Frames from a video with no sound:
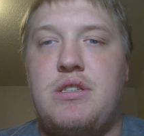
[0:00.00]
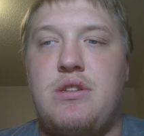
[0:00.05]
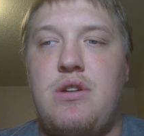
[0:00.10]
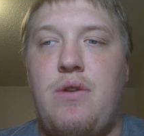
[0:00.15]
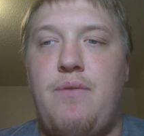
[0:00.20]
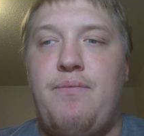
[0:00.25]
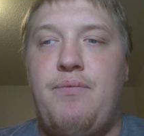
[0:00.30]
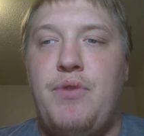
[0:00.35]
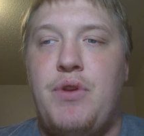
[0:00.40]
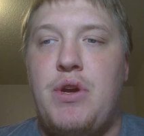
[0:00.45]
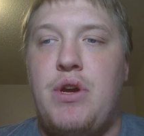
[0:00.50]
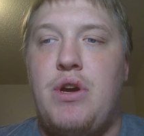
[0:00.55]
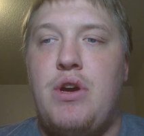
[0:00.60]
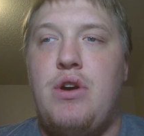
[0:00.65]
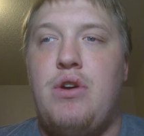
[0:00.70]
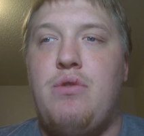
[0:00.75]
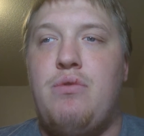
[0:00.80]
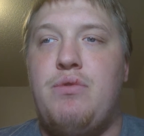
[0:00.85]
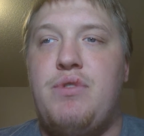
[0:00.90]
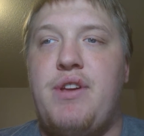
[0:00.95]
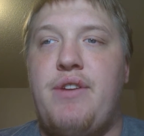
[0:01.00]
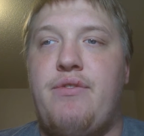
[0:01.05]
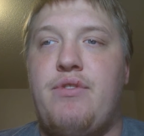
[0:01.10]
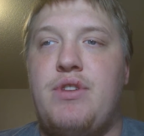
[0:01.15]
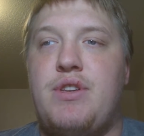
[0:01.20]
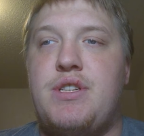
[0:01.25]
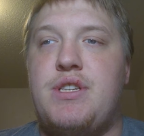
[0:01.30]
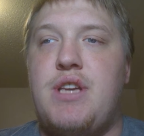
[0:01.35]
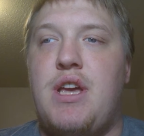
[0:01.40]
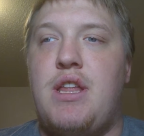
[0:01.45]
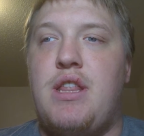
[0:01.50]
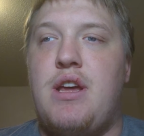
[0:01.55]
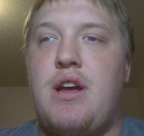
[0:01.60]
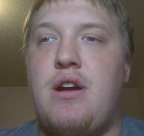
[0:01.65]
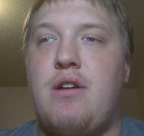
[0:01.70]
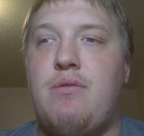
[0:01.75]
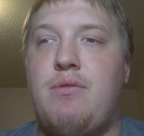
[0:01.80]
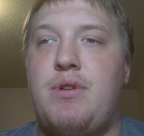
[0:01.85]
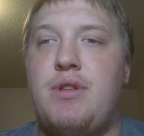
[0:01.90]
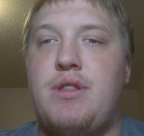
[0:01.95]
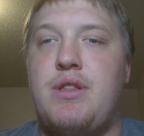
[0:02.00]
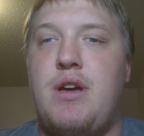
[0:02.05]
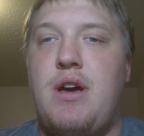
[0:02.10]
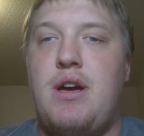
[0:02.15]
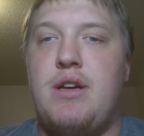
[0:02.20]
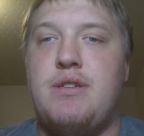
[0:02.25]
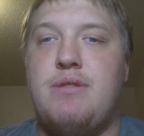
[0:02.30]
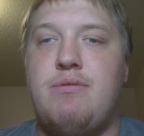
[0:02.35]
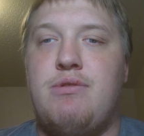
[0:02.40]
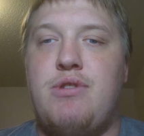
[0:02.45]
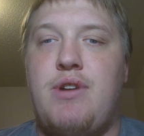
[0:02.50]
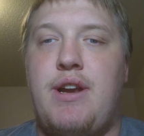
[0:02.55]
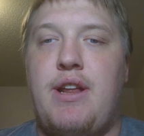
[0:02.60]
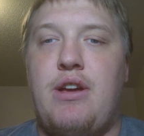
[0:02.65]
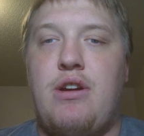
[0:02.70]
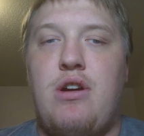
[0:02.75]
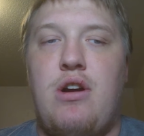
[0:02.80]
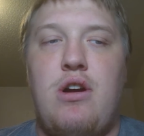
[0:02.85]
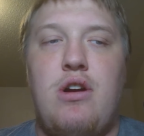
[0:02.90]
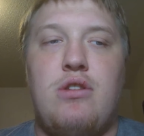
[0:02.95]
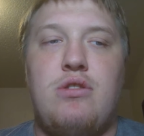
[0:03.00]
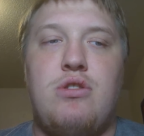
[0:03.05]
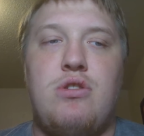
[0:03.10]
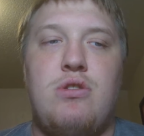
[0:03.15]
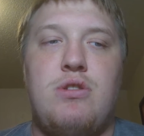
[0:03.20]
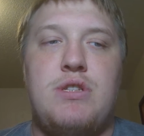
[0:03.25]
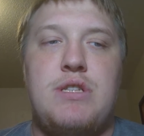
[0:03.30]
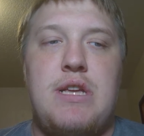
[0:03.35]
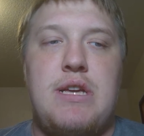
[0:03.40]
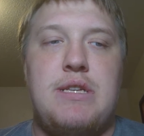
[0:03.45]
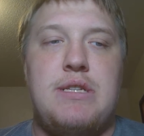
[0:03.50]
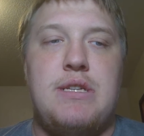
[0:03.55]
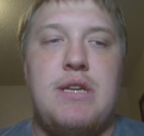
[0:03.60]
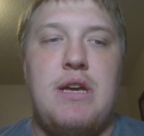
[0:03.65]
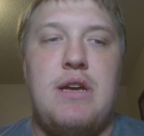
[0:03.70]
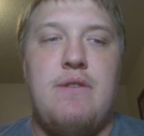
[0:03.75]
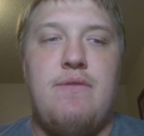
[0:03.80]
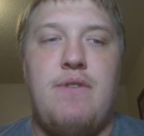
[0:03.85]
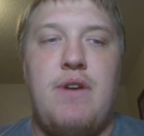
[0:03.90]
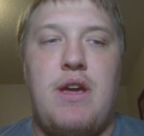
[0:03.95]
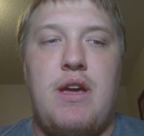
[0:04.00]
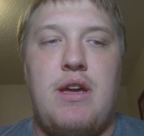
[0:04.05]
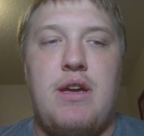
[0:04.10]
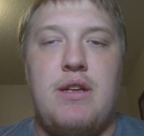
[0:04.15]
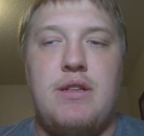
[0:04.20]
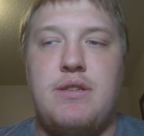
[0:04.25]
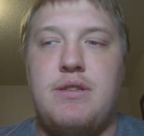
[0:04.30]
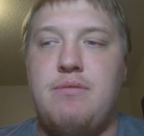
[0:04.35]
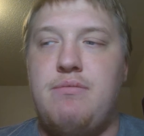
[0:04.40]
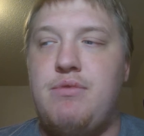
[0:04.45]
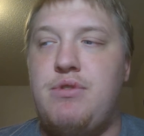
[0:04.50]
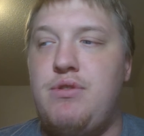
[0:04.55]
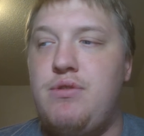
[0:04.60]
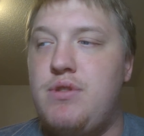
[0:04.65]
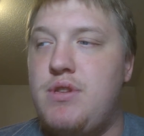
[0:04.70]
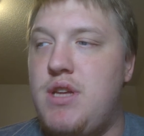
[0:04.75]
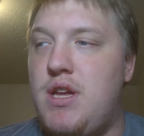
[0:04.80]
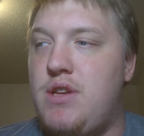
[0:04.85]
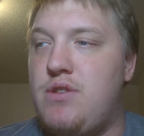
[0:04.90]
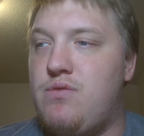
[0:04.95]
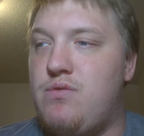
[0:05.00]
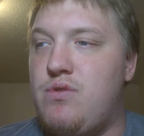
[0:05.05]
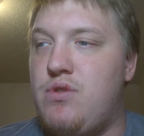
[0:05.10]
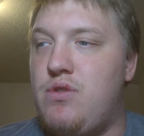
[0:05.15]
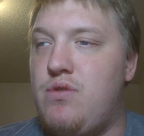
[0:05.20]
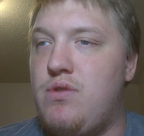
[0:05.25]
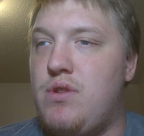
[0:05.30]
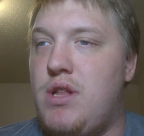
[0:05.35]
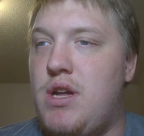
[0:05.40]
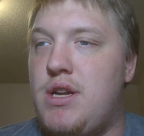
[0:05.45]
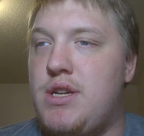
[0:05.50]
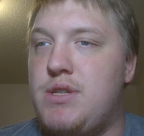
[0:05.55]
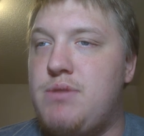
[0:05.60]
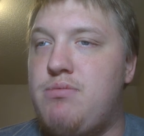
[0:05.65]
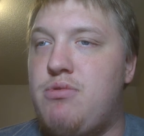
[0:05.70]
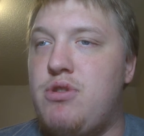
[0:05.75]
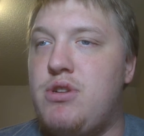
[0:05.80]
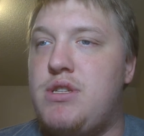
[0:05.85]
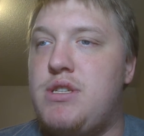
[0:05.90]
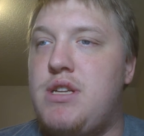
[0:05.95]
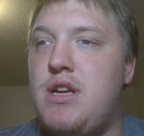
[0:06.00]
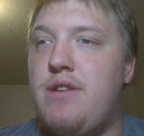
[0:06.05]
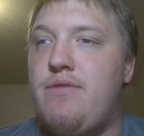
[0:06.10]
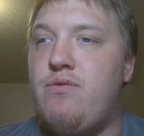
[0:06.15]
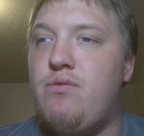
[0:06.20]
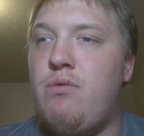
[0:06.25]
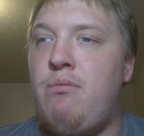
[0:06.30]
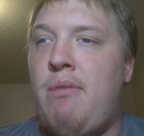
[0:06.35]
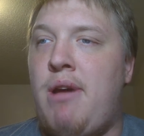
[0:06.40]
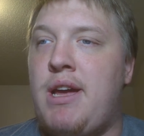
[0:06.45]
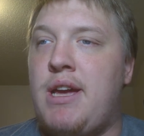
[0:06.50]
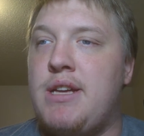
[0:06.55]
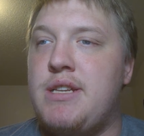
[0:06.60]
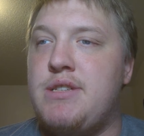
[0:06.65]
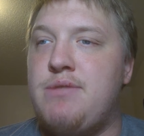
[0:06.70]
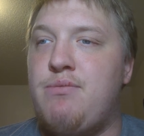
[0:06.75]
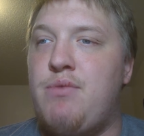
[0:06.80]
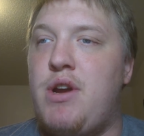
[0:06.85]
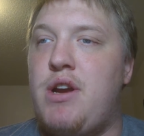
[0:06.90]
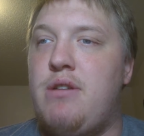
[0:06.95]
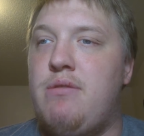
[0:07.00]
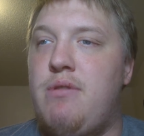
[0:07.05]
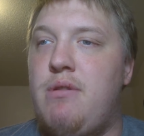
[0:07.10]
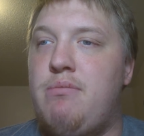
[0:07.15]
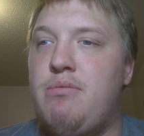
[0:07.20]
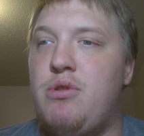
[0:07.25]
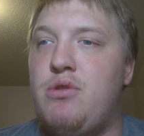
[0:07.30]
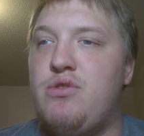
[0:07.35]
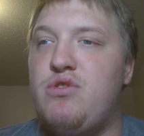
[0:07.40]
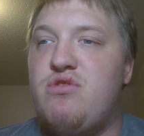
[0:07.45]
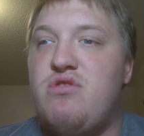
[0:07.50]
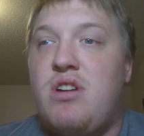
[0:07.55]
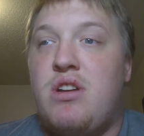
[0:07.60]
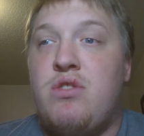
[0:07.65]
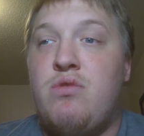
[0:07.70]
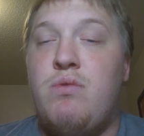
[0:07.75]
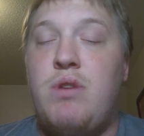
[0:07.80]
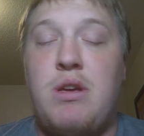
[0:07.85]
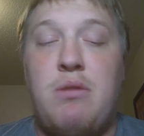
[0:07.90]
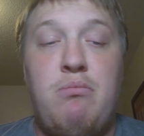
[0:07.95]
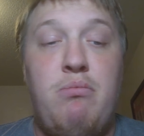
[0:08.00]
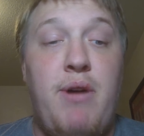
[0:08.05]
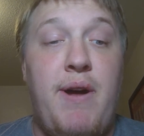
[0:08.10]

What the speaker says: So we'll definitely stay there with some trading card Thursday stuff, and some Tuesdays we'll do a lot of sports stuff, and we might get some random uploads throughout the week.